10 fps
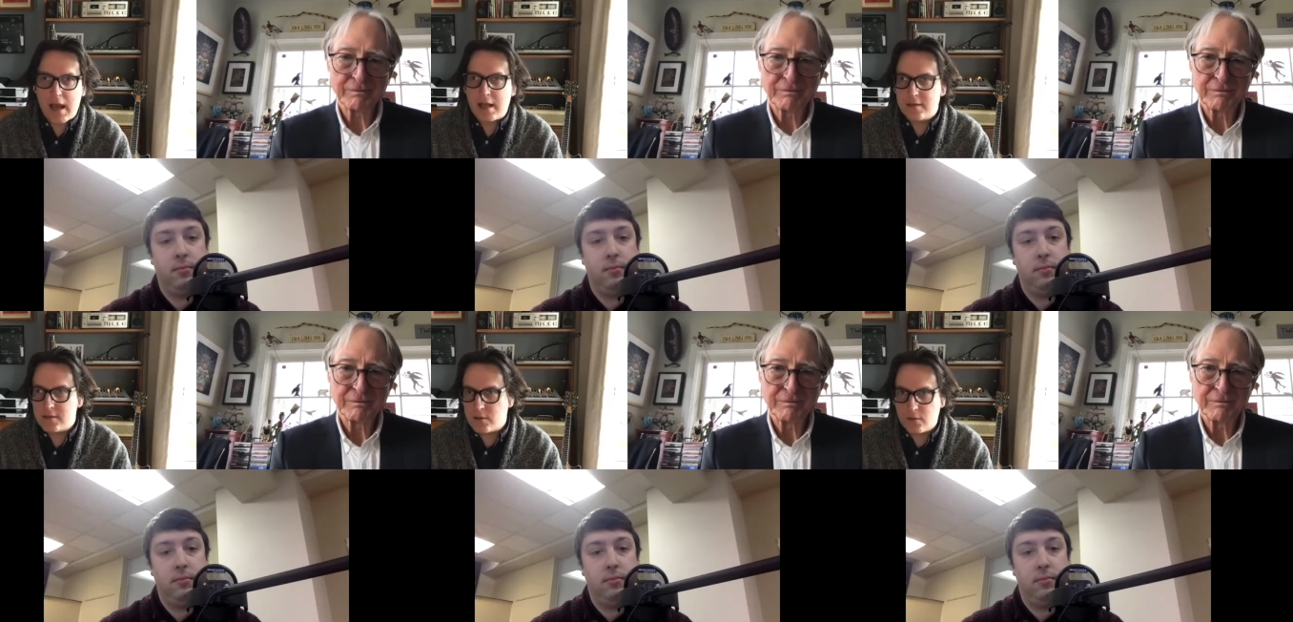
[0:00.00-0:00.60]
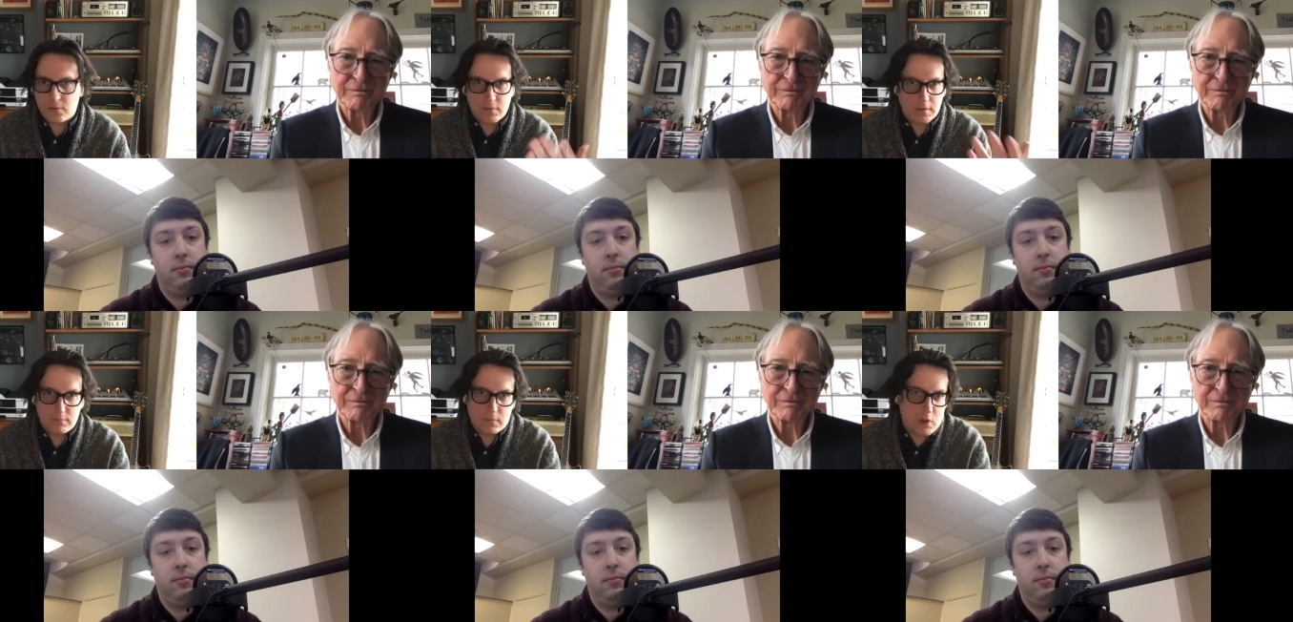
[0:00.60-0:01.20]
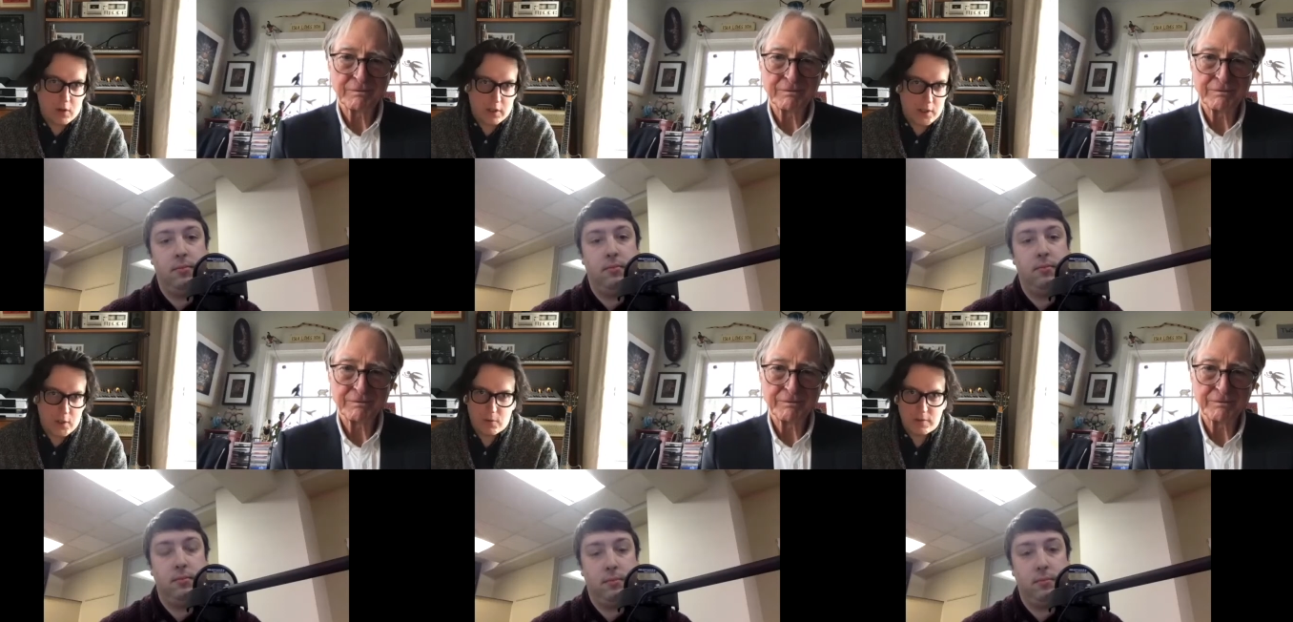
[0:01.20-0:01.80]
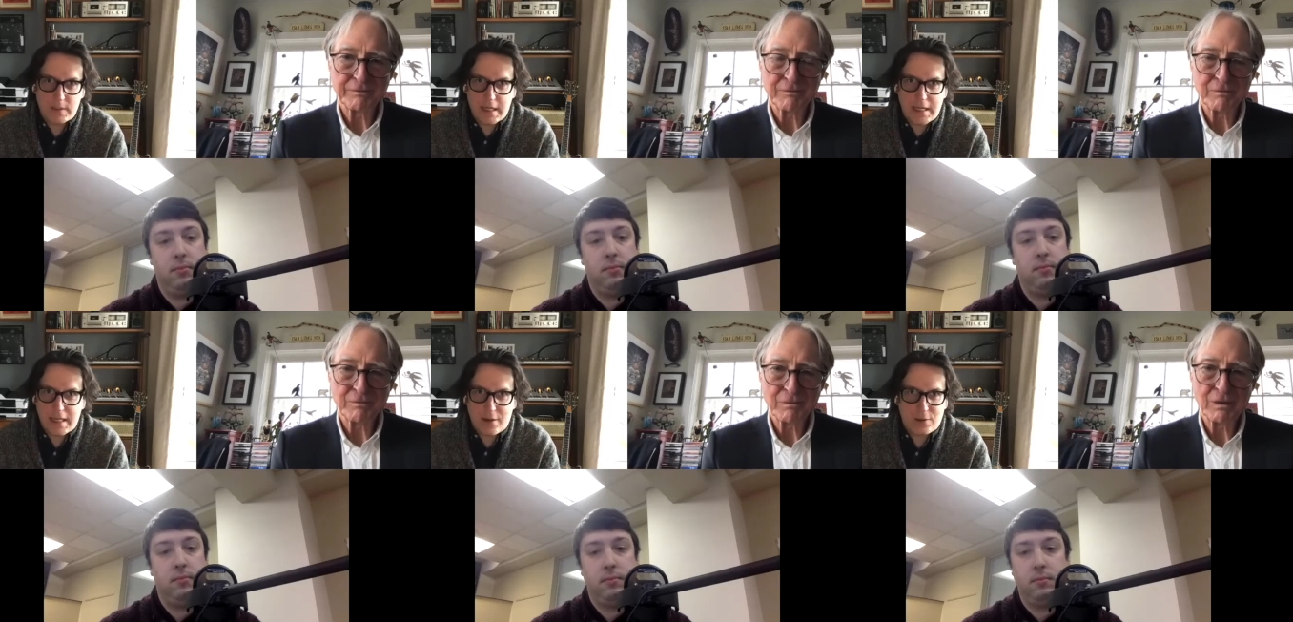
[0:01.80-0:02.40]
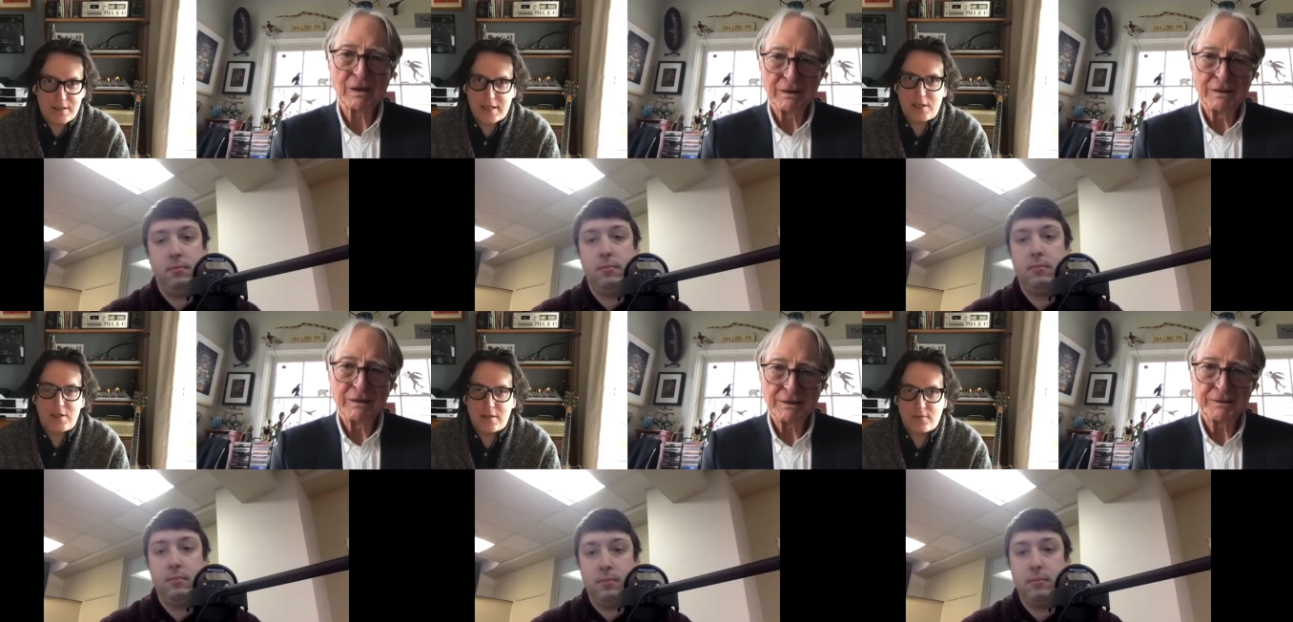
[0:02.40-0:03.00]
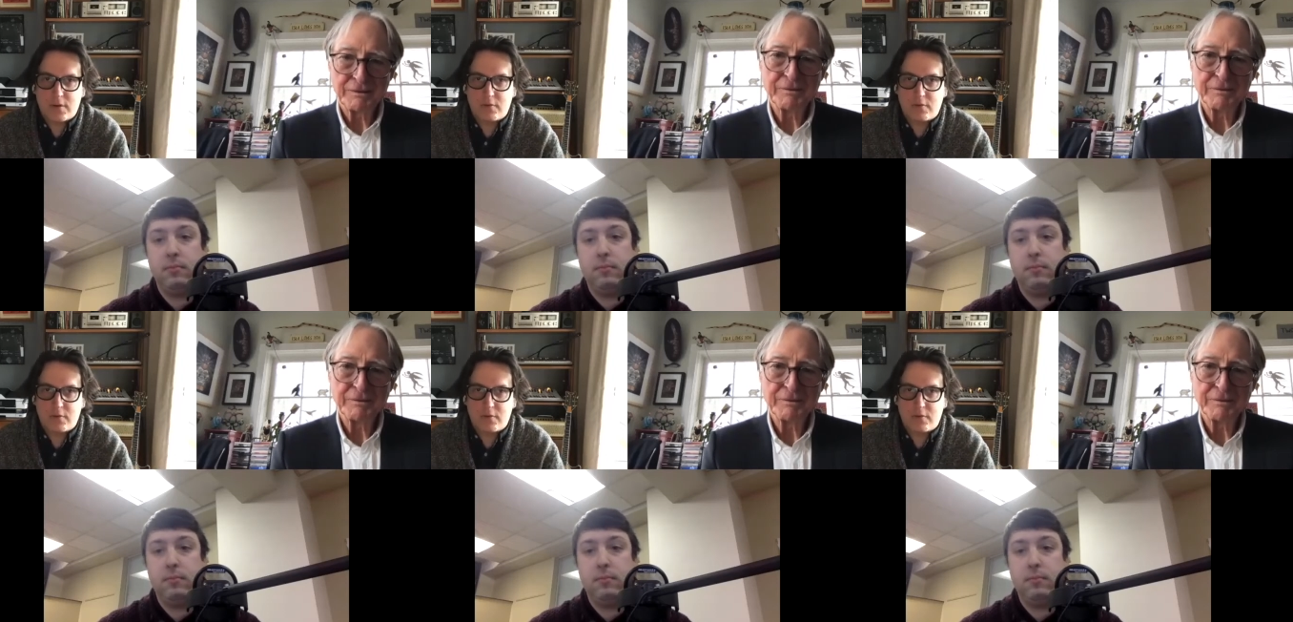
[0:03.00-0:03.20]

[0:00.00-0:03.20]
Speaker 1: And so, Colin, you were sitting there listening to this for the